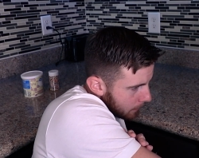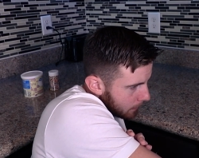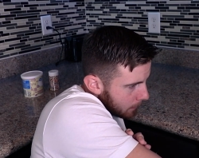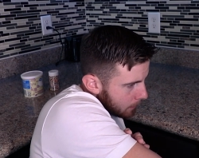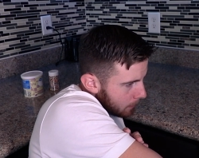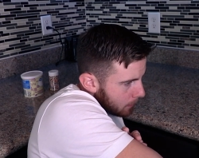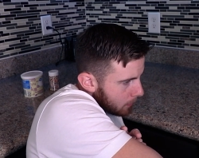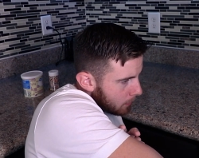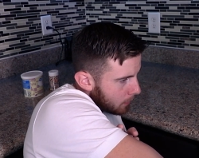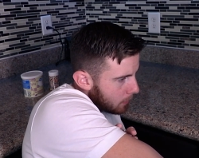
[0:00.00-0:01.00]

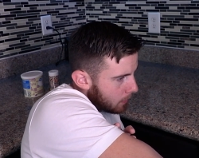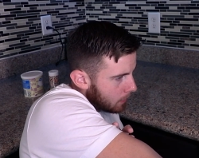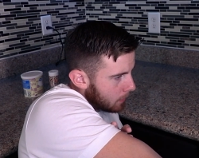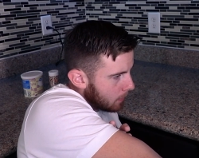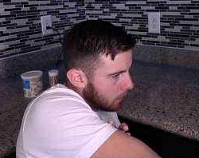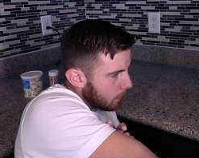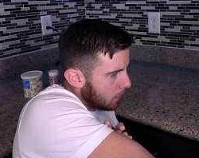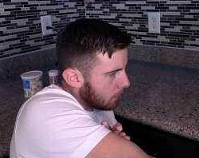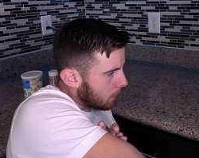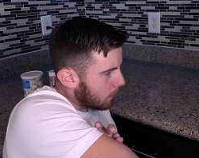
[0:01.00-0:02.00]

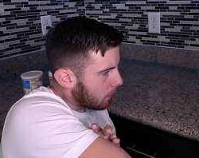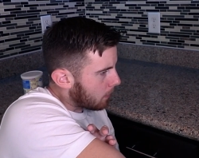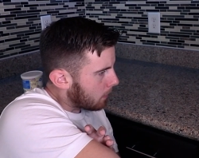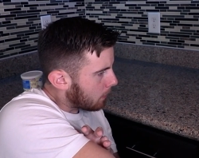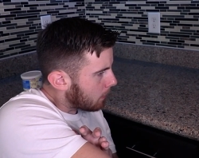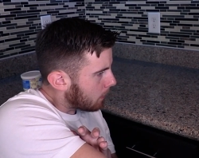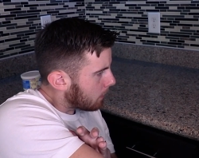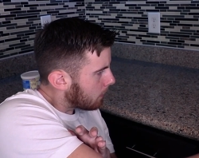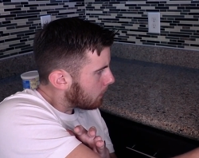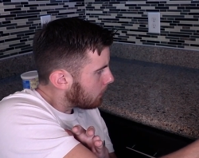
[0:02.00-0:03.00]

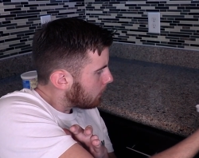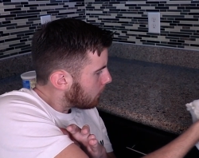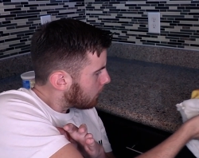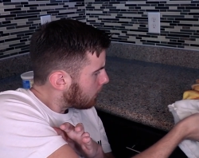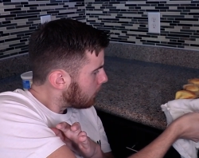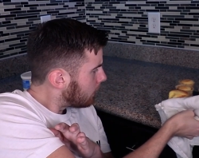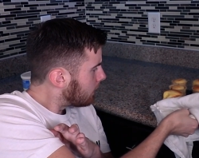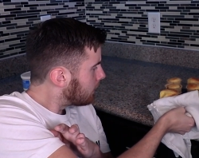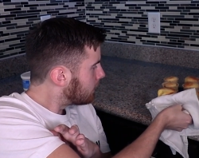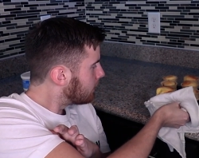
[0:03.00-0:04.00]
Nothing is said.